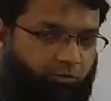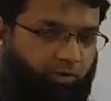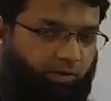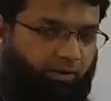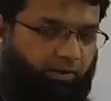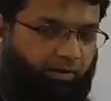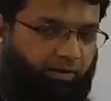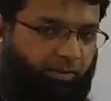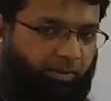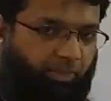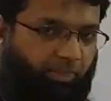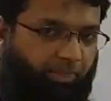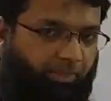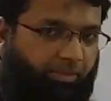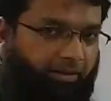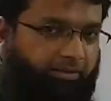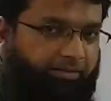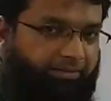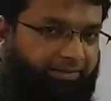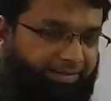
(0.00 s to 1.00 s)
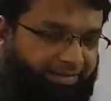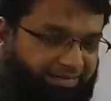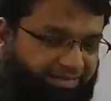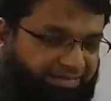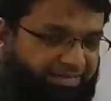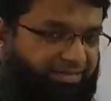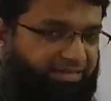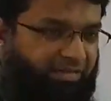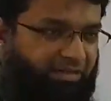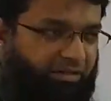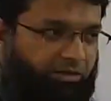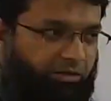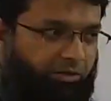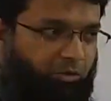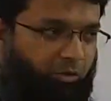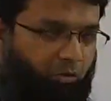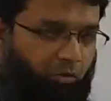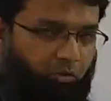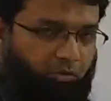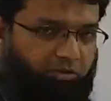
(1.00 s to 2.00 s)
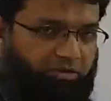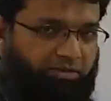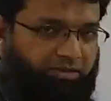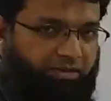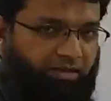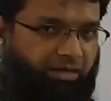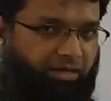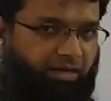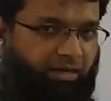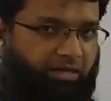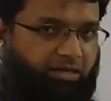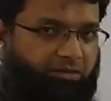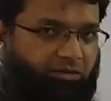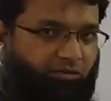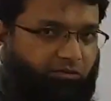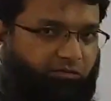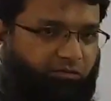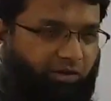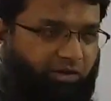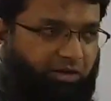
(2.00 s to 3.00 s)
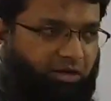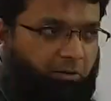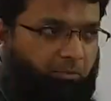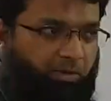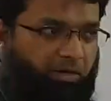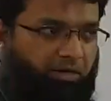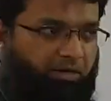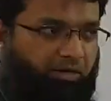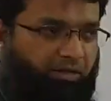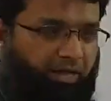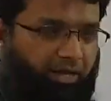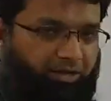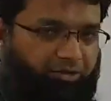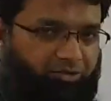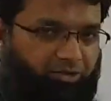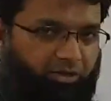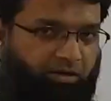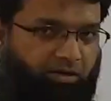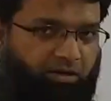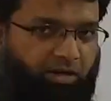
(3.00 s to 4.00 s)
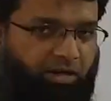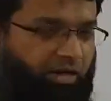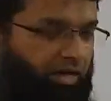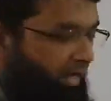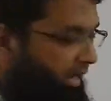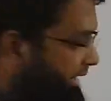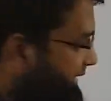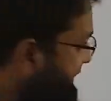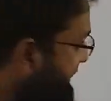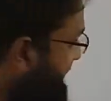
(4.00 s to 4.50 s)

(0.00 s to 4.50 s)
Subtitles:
well, that this course is of fundamental nature, and